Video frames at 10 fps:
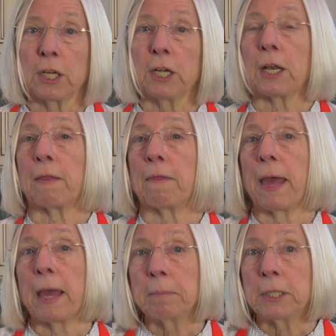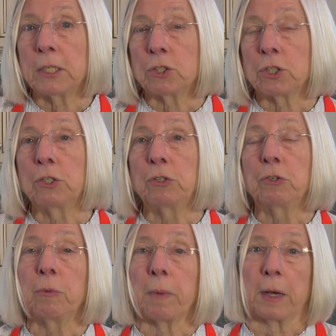and the empty
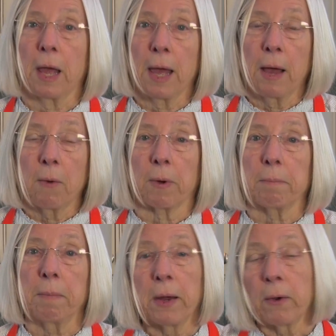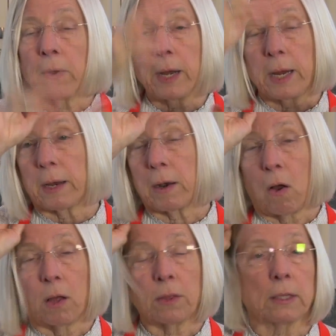tomb and what Mary and
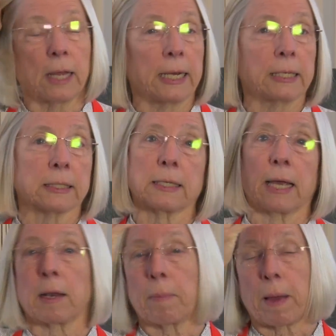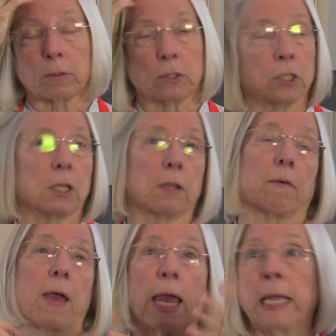all the ladies said about
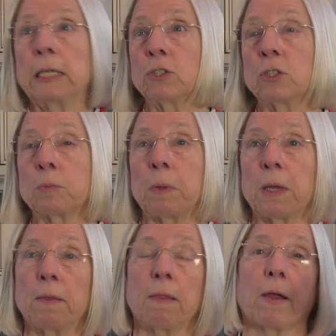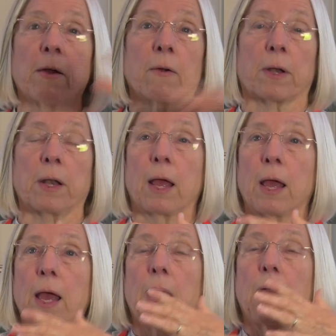the angels being there and
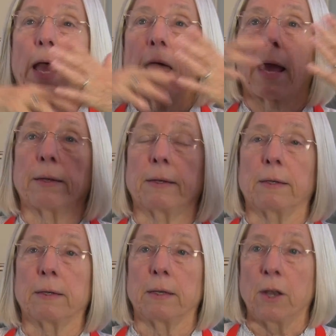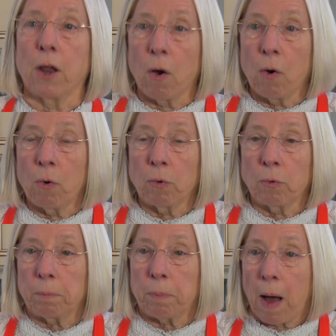and
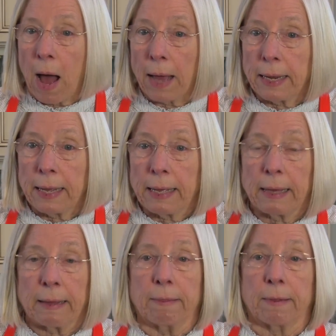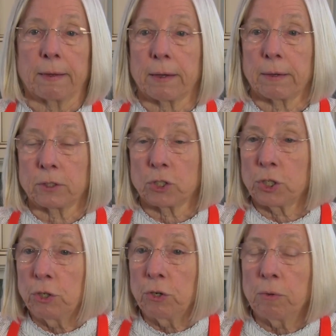no body in the
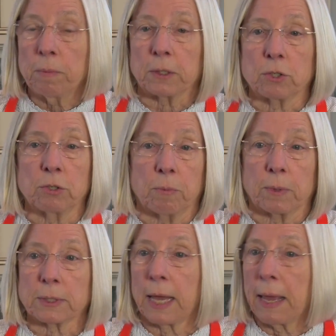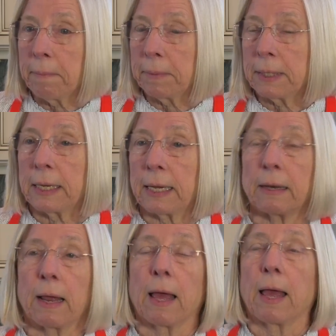tomb. The tomb was empty.
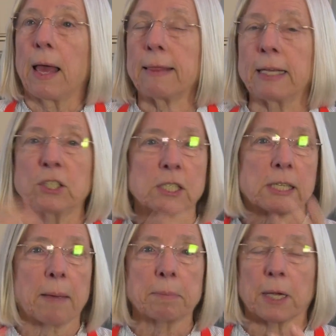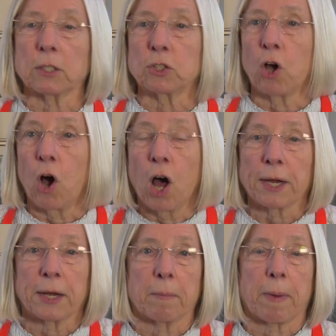And they just kept on
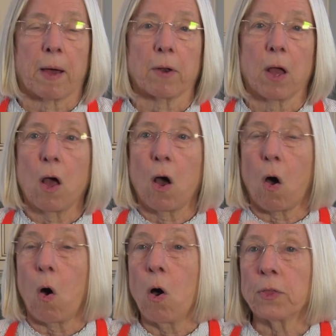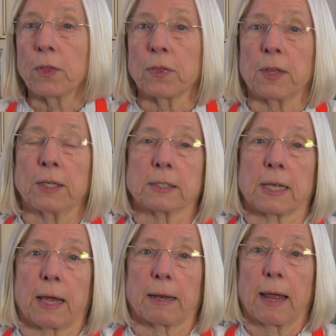talking about all the things
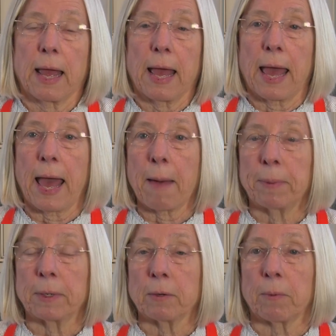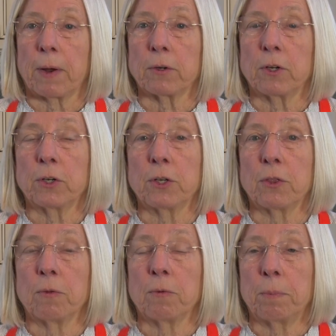that happened around
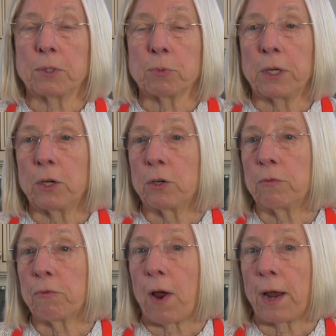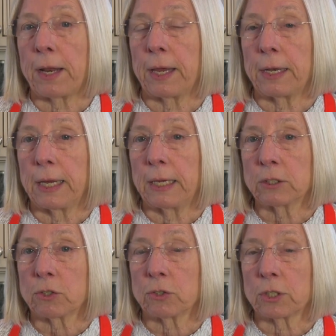good between Good Friday and
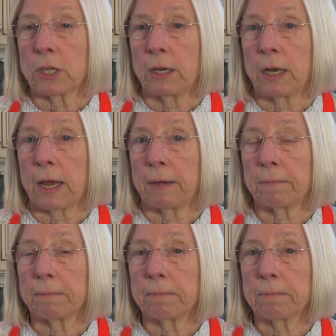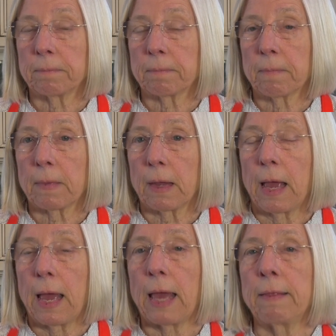Easter Sunday.
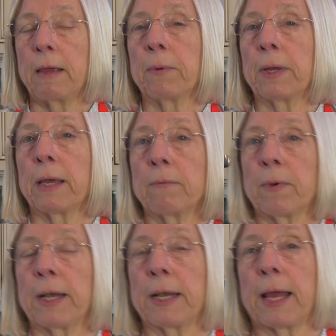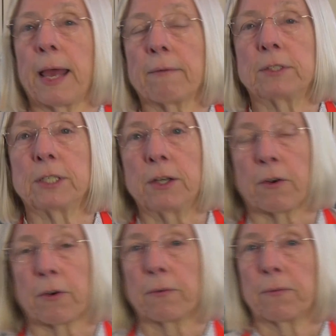And they were getting ready to have dinner